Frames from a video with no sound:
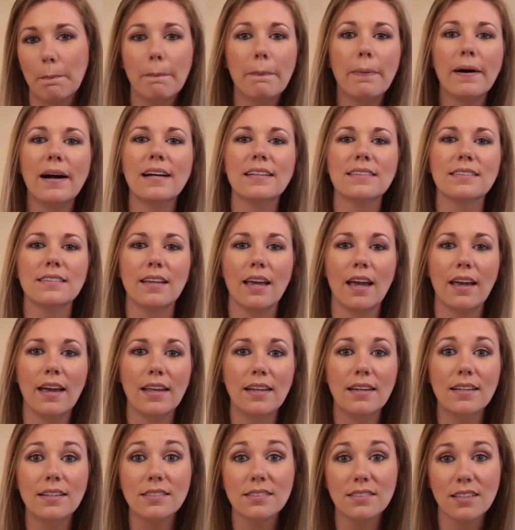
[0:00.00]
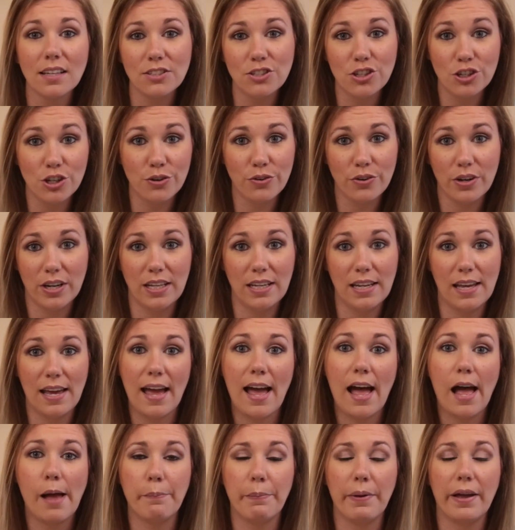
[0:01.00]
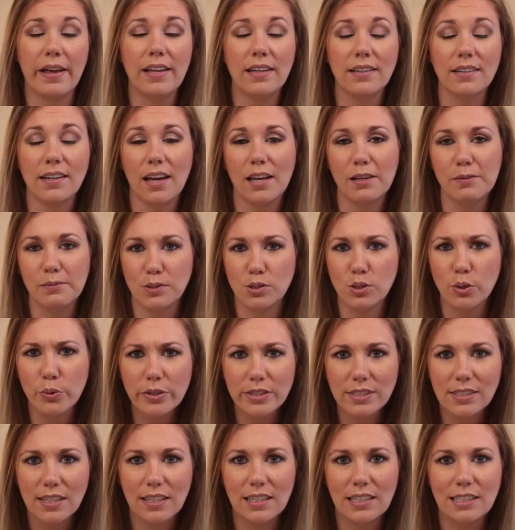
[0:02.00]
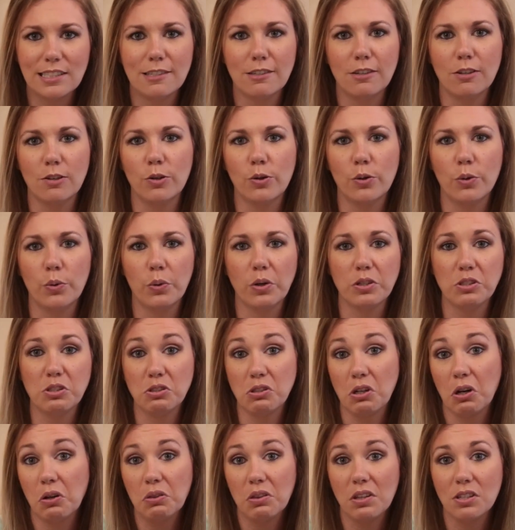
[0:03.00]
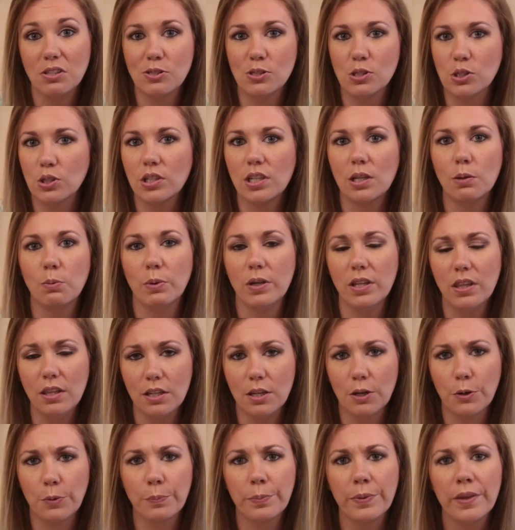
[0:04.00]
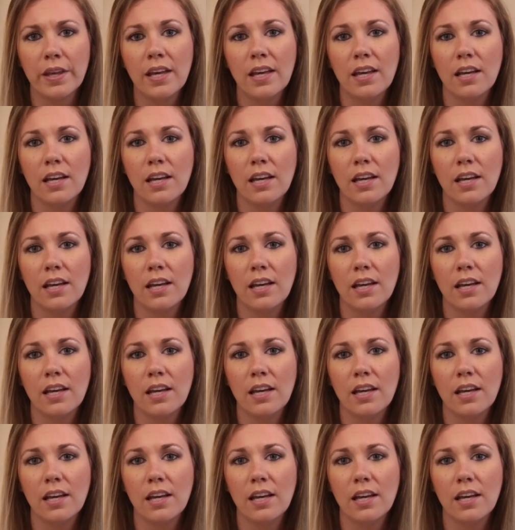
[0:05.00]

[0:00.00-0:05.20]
but it is such a great app and i'm so excited to start this journey with you